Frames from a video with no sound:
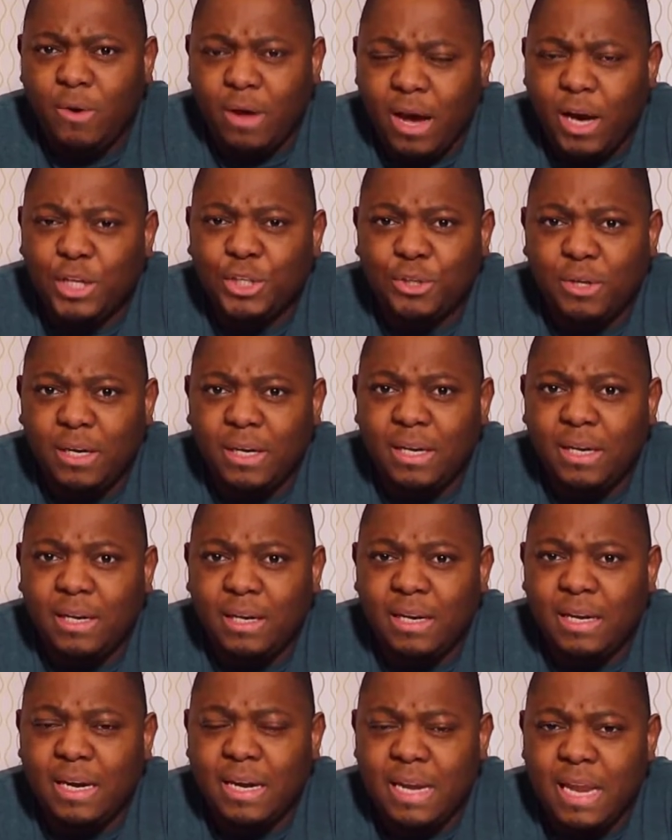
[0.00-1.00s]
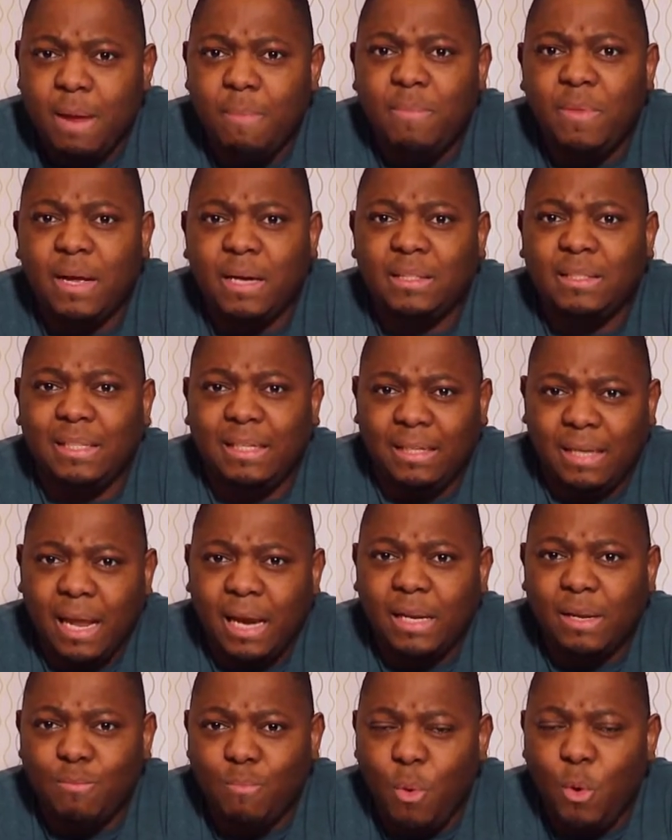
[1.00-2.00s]
Actually, the name that I
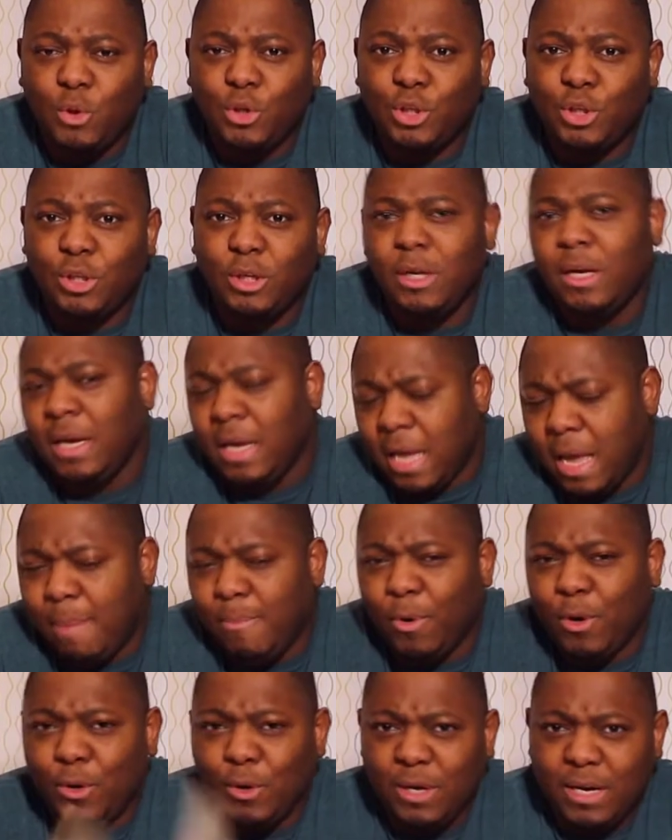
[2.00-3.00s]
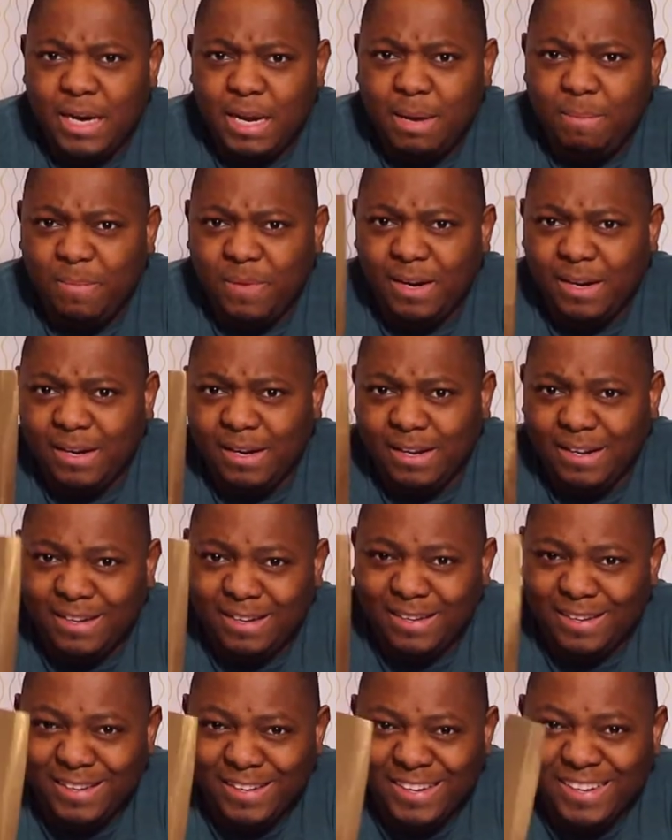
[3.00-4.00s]
like the most, I'm gonna name
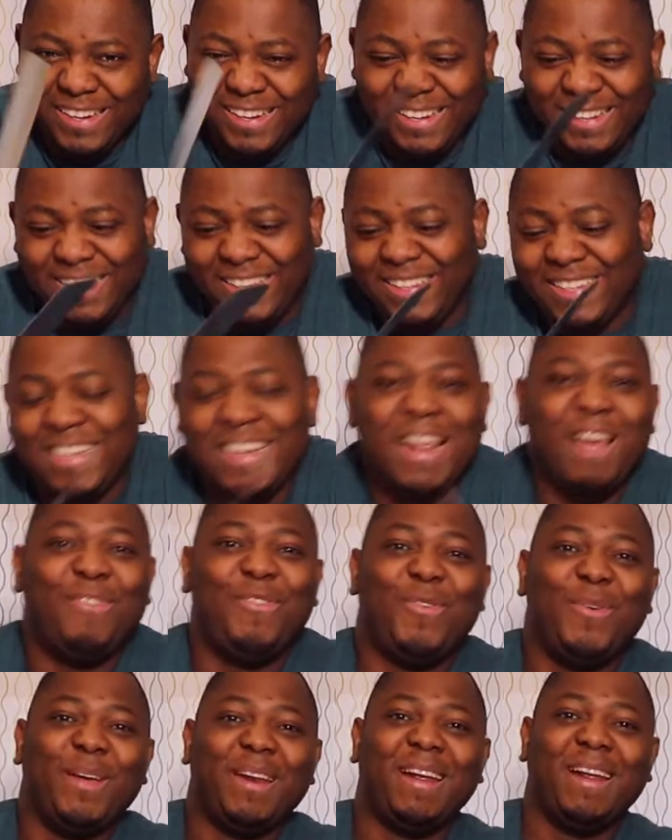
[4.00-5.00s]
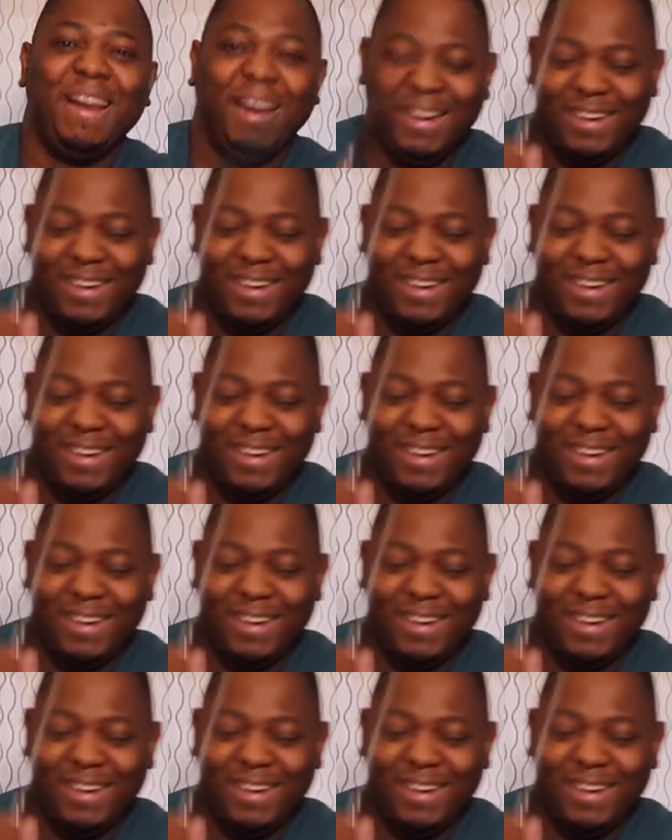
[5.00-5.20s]
this knife with it.